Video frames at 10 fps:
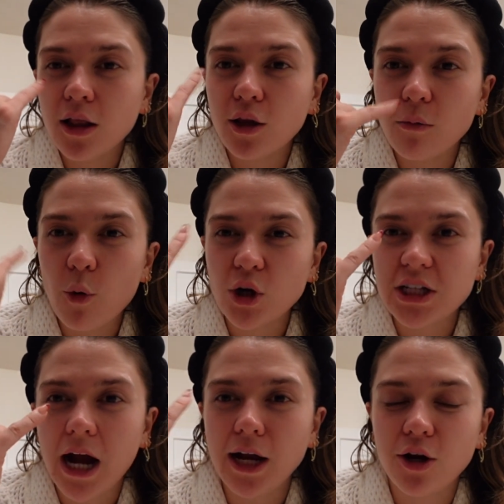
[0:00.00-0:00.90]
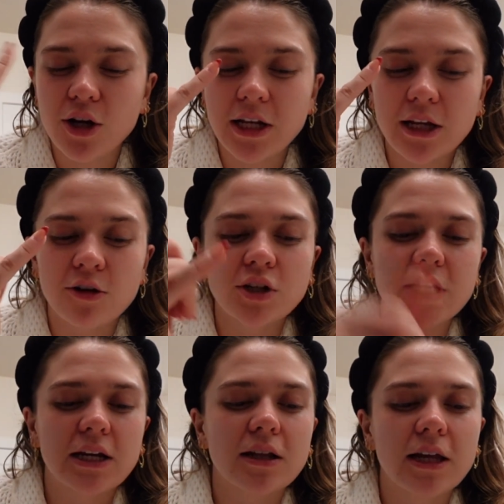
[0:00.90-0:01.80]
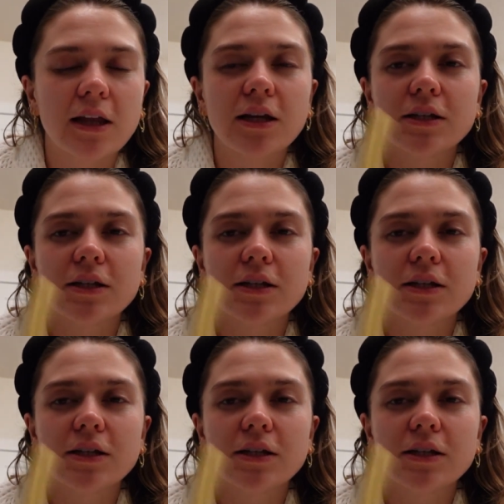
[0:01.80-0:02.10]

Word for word: look more tired and irritated lately.